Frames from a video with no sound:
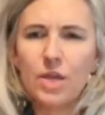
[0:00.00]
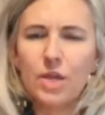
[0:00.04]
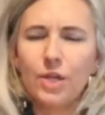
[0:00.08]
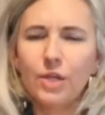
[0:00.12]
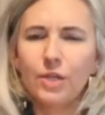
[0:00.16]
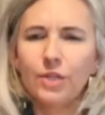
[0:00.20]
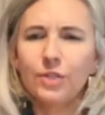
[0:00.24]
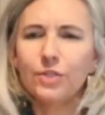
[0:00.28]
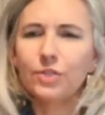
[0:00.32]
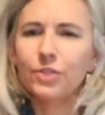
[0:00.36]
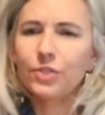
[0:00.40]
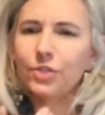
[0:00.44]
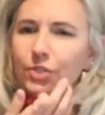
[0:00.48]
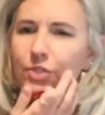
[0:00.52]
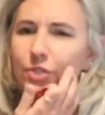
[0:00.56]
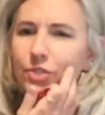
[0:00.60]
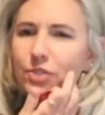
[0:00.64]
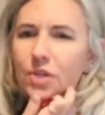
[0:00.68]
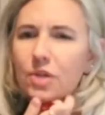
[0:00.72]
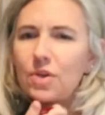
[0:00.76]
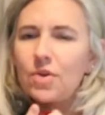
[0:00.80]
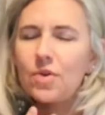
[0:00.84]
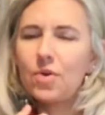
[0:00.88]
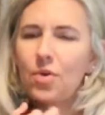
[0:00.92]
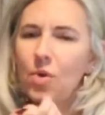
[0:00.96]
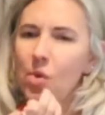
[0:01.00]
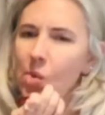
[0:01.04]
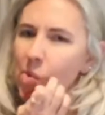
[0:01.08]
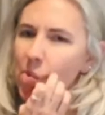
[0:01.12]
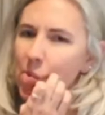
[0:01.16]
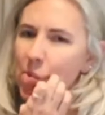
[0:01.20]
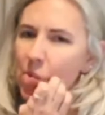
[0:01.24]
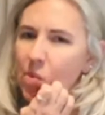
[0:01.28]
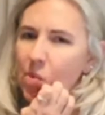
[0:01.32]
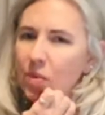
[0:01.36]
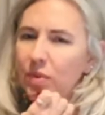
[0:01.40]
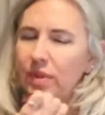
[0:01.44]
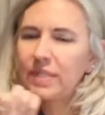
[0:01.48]

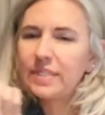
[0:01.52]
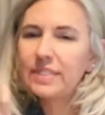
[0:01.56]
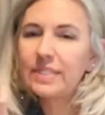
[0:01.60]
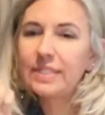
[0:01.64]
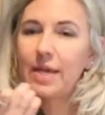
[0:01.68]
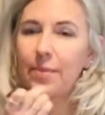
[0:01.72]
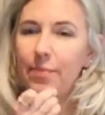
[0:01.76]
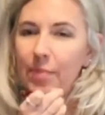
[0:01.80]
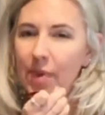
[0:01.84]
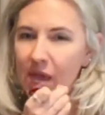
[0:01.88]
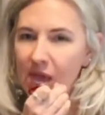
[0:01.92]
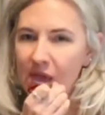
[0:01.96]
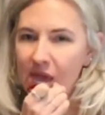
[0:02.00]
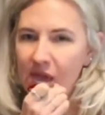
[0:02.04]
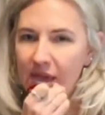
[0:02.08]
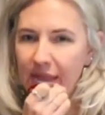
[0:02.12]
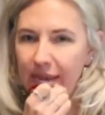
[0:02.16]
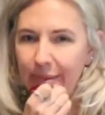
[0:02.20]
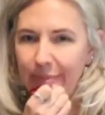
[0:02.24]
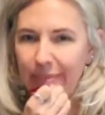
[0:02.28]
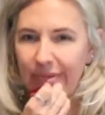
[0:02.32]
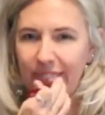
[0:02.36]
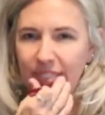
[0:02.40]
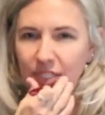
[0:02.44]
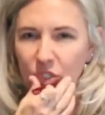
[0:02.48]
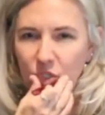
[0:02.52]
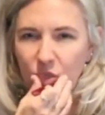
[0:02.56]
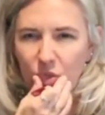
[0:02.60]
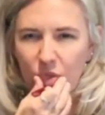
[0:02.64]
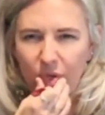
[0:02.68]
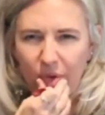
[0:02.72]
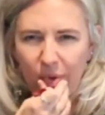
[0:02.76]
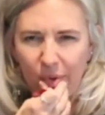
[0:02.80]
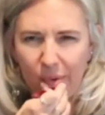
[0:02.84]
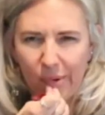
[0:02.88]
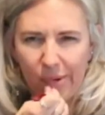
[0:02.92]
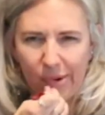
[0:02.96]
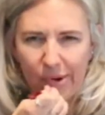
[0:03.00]
So skip ahead. I'm going to teach you the
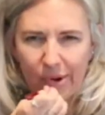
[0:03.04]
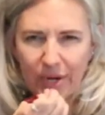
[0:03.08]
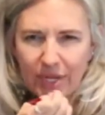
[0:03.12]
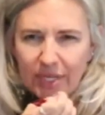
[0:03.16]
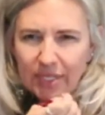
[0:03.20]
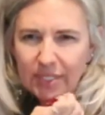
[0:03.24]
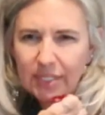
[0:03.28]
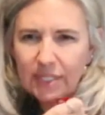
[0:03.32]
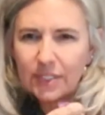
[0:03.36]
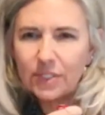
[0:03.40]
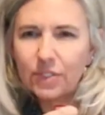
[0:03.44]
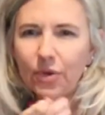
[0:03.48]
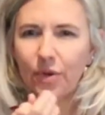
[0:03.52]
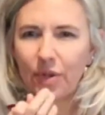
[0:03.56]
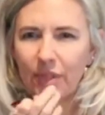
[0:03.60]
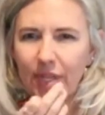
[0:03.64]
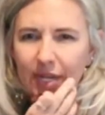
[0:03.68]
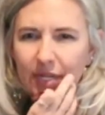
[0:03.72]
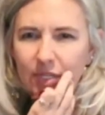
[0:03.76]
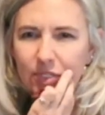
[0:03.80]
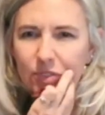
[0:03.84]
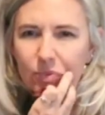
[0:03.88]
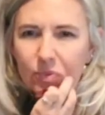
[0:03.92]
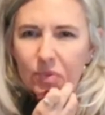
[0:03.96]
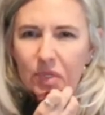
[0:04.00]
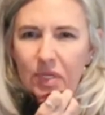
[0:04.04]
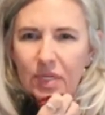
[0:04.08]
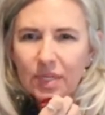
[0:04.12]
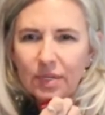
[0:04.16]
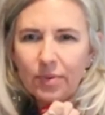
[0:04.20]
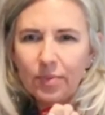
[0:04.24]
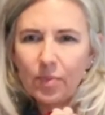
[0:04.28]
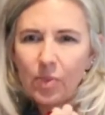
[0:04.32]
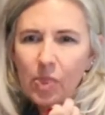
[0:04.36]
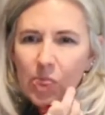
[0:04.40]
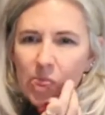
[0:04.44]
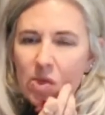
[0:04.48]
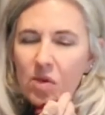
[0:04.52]
chorus. Let's go to the next one.
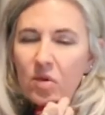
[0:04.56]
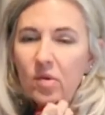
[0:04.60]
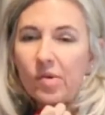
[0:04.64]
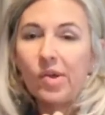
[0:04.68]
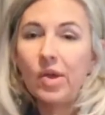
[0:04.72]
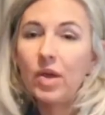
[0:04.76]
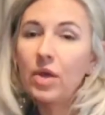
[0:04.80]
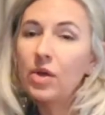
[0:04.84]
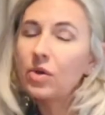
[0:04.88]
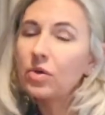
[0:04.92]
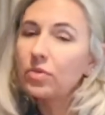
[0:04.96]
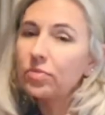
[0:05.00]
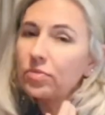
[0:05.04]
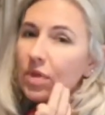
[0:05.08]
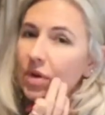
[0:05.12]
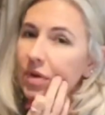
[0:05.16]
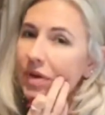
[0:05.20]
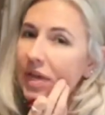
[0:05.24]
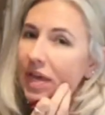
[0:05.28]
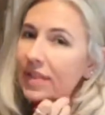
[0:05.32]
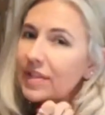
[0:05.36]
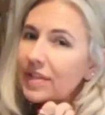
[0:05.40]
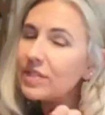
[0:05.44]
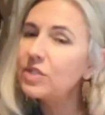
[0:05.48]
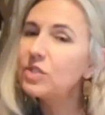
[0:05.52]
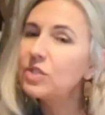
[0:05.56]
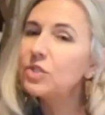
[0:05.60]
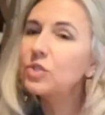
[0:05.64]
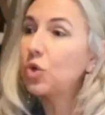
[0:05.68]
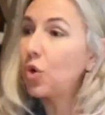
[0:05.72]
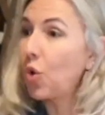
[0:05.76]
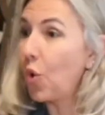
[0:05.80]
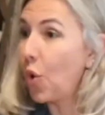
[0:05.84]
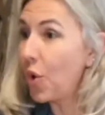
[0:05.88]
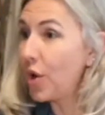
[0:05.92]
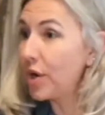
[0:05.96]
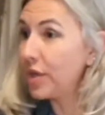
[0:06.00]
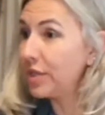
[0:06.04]
Okay, this is the
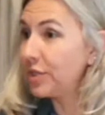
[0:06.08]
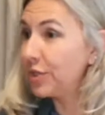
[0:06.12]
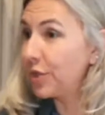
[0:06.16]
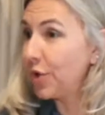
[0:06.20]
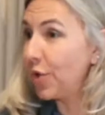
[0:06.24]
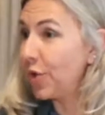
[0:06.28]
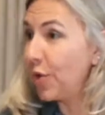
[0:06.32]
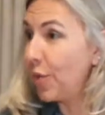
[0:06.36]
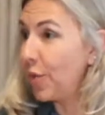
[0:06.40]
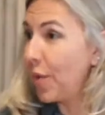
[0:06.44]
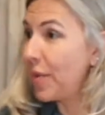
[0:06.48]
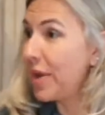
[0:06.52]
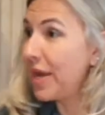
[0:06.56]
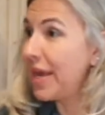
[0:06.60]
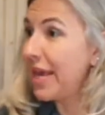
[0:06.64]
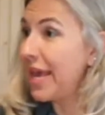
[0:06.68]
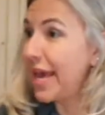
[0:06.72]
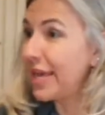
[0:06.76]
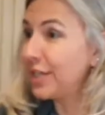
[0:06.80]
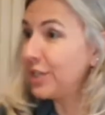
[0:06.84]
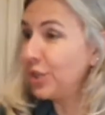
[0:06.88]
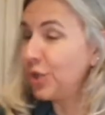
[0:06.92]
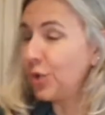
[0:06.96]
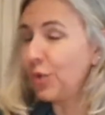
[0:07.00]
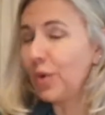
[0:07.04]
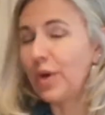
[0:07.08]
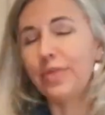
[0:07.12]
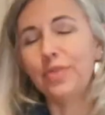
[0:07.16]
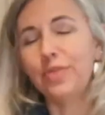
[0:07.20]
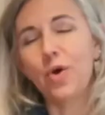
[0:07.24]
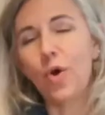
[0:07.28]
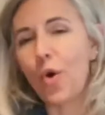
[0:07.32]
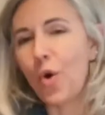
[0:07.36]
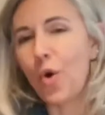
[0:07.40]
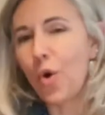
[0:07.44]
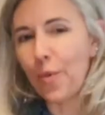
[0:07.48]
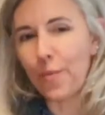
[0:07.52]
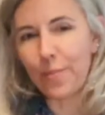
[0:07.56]
chorus, so that when we get to it, the
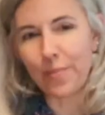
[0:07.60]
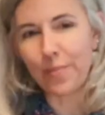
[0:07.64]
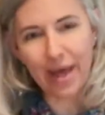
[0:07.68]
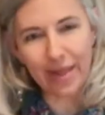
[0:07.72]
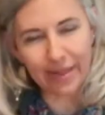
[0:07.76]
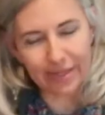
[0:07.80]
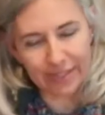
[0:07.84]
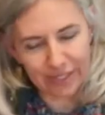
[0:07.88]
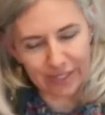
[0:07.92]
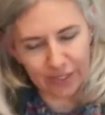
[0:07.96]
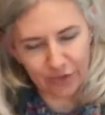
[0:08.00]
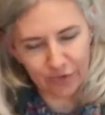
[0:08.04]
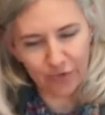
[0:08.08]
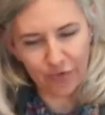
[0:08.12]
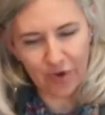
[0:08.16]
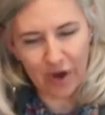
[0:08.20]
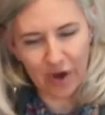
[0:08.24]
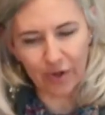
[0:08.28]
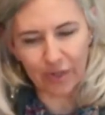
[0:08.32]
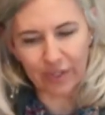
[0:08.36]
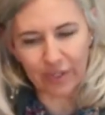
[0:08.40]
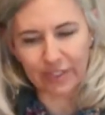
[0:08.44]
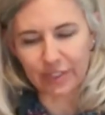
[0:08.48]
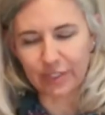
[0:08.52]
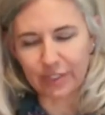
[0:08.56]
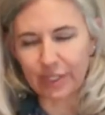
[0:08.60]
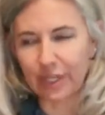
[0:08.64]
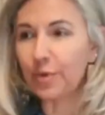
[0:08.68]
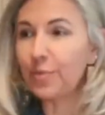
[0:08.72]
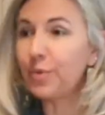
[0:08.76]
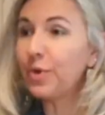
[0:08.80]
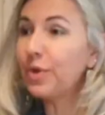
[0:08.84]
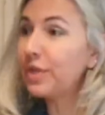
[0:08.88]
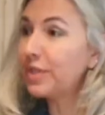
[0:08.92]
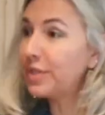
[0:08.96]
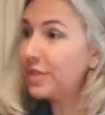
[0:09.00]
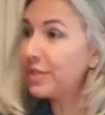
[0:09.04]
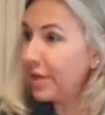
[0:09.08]
whole melody is fairly
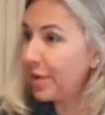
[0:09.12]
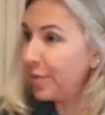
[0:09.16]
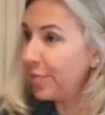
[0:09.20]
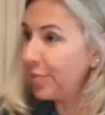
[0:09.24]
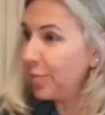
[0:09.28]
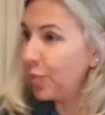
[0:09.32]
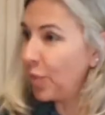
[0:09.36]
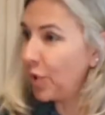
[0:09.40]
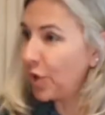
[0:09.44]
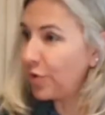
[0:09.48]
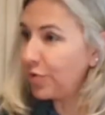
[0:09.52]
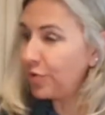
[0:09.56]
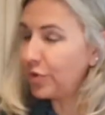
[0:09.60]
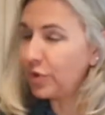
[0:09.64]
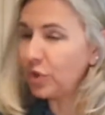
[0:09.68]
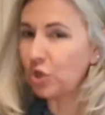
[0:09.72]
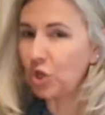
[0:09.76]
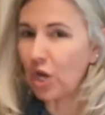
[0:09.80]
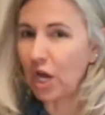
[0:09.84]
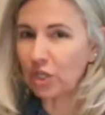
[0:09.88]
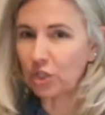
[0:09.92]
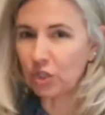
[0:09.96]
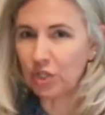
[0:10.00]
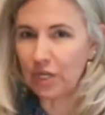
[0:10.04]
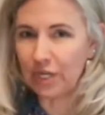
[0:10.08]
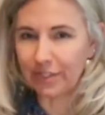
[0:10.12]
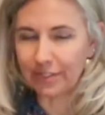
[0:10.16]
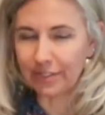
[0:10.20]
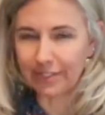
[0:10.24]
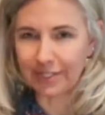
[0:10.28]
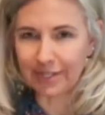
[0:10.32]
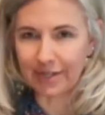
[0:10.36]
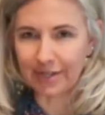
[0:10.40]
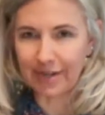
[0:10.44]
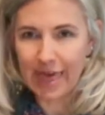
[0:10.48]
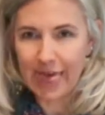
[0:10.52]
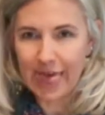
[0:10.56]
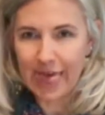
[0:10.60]
singable. It's a wonderful Josh
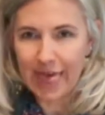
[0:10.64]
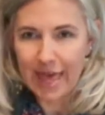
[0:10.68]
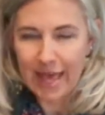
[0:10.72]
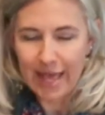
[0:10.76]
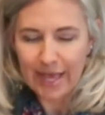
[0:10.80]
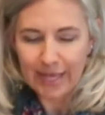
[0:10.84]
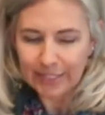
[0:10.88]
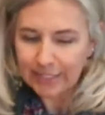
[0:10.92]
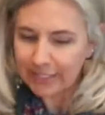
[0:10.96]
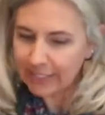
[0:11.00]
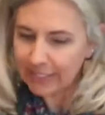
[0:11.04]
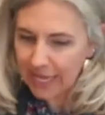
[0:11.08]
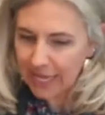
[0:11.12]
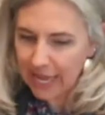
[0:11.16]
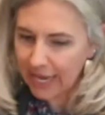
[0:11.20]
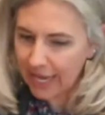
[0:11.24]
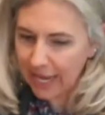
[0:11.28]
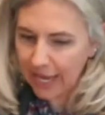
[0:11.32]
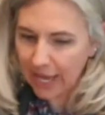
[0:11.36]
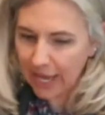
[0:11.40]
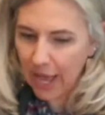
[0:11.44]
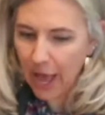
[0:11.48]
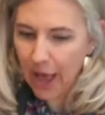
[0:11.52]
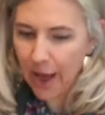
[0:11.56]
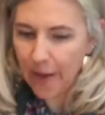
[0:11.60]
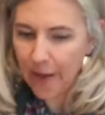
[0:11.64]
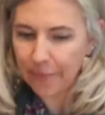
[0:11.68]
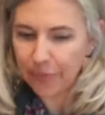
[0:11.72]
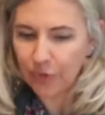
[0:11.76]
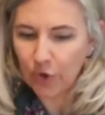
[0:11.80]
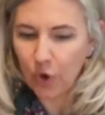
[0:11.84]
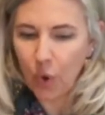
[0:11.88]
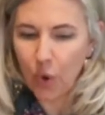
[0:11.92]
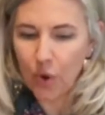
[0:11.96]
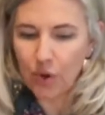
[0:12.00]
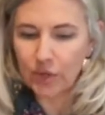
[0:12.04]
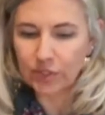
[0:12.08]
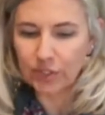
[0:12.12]
Nelson setting. The
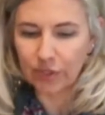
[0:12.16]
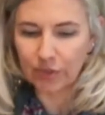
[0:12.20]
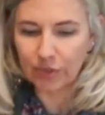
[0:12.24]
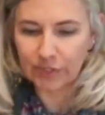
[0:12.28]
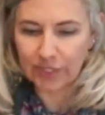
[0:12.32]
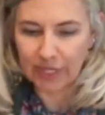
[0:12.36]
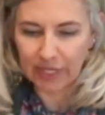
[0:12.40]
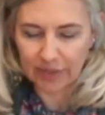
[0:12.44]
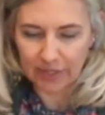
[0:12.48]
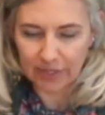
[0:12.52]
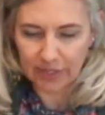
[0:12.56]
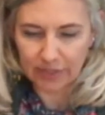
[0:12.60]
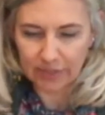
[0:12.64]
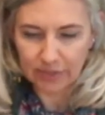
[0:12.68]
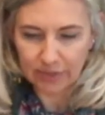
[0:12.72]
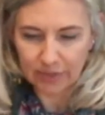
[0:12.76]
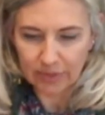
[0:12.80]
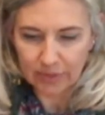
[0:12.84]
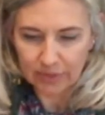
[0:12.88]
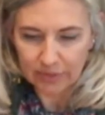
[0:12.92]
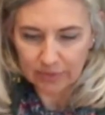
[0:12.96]
chorus goes like this.